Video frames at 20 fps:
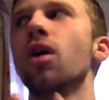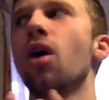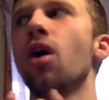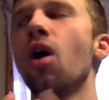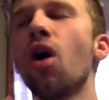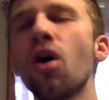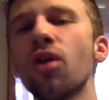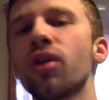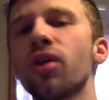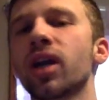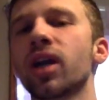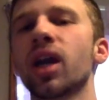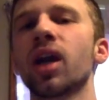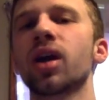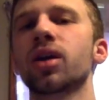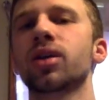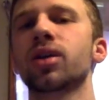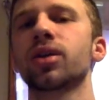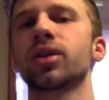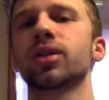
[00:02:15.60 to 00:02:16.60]
all the
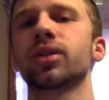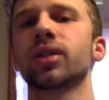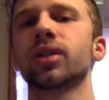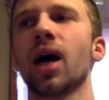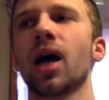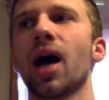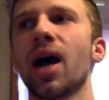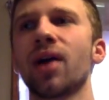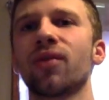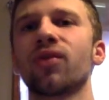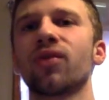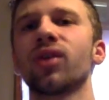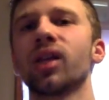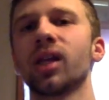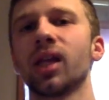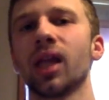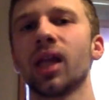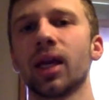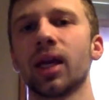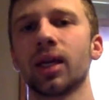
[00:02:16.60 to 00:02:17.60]
characters I
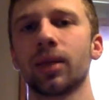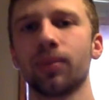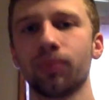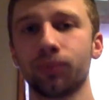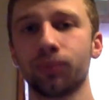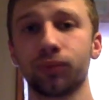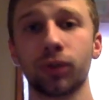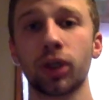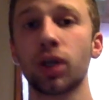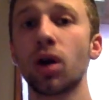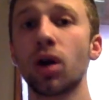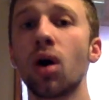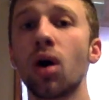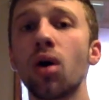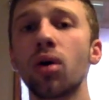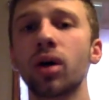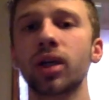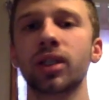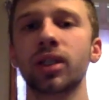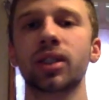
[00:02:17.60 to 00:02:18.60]
really liked.
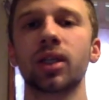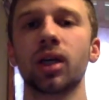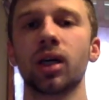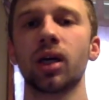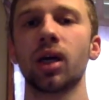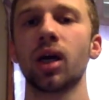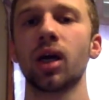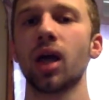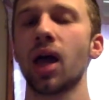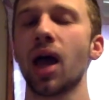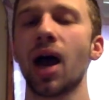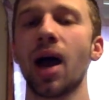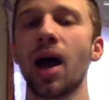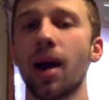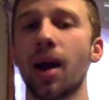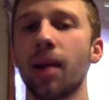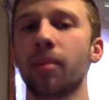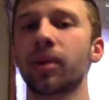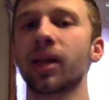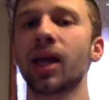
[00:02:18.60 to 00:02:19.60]
Togasa,
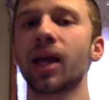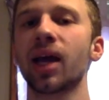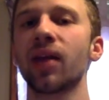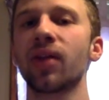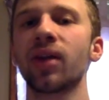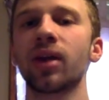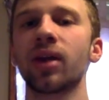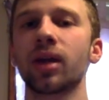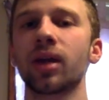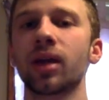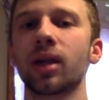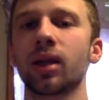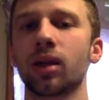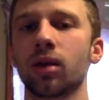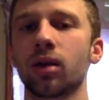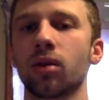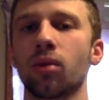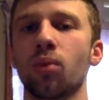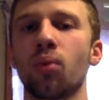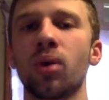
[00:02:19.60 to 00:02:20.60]
I'm glad they
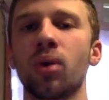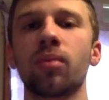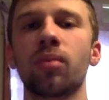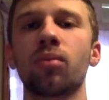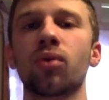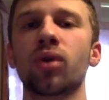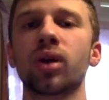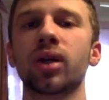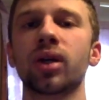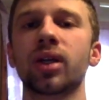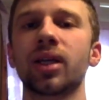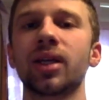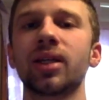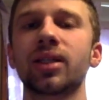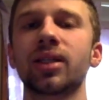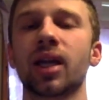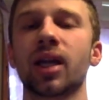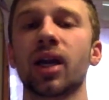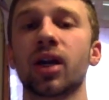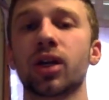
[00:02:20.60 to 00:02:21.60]
went more into his
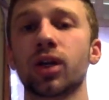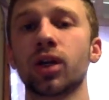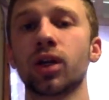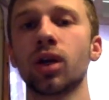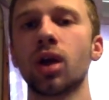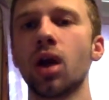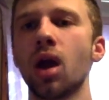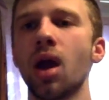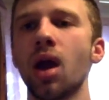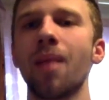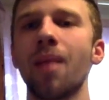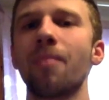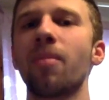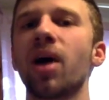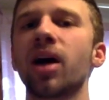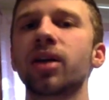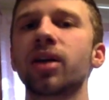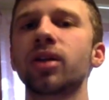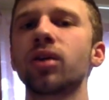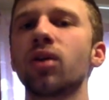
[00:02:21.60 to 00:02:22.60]
character.
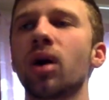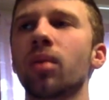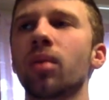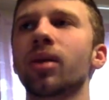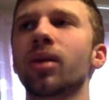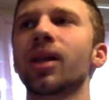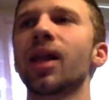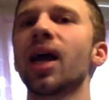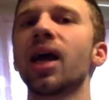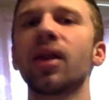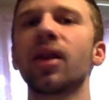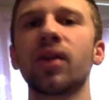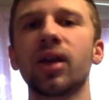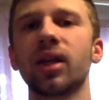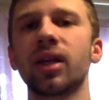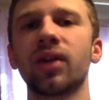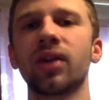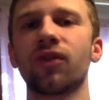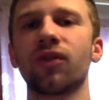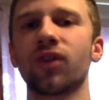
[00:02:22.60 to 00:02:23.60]
Bato, I'm glad they
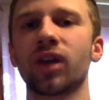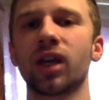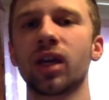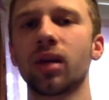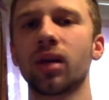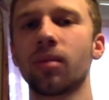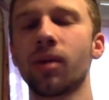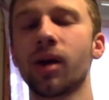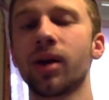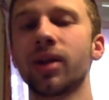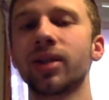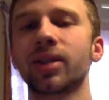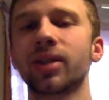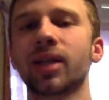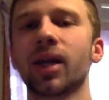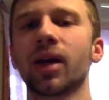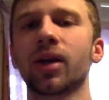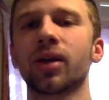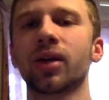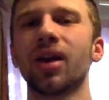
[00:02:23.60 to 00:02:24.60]
didn't forget about his
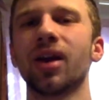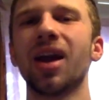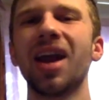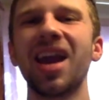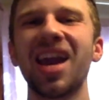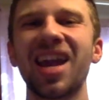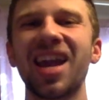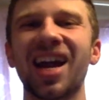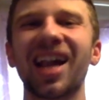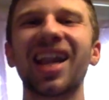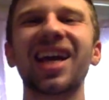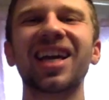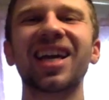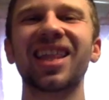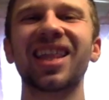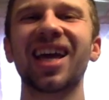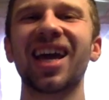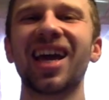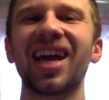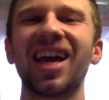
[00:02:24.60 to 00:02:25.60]
character. And I like
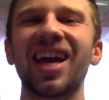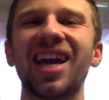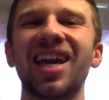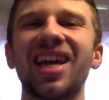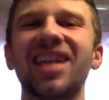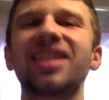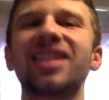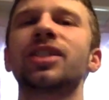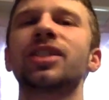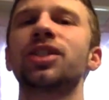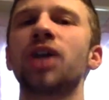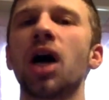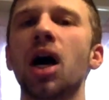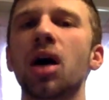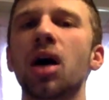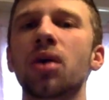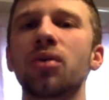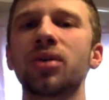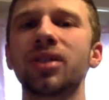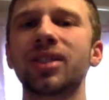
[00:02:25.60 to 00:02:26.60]
that his
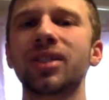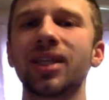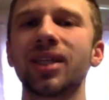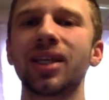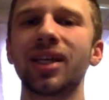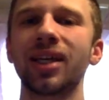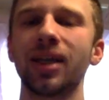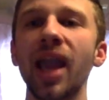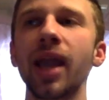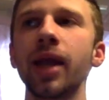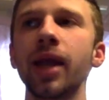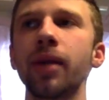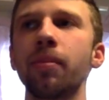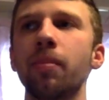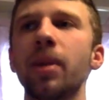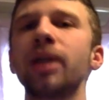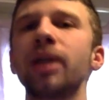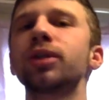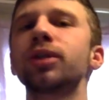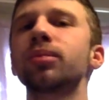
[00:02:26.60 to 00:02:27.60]
dog was in it. And
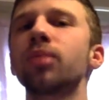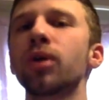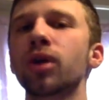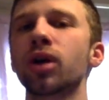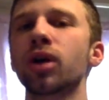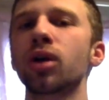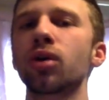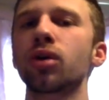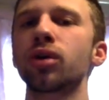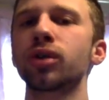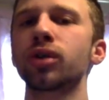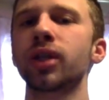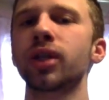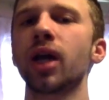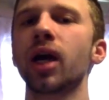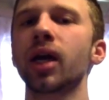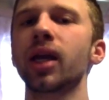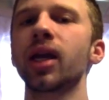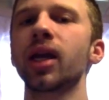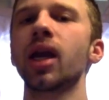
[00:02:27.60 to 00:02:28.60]
Major Motoko
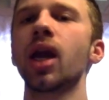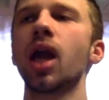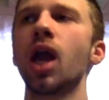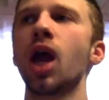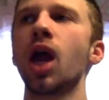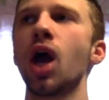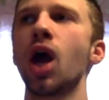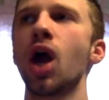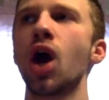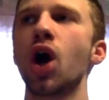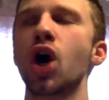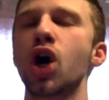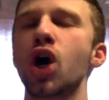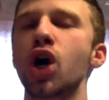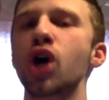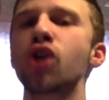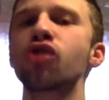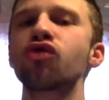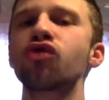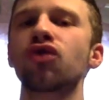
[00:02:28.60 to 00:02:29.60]
Kusanagi,
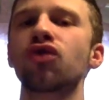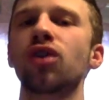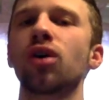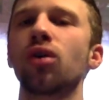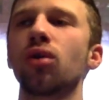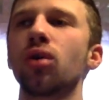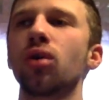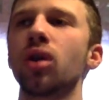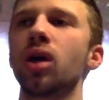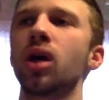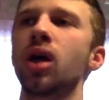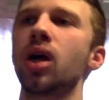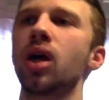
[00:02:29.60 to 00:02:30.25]
her role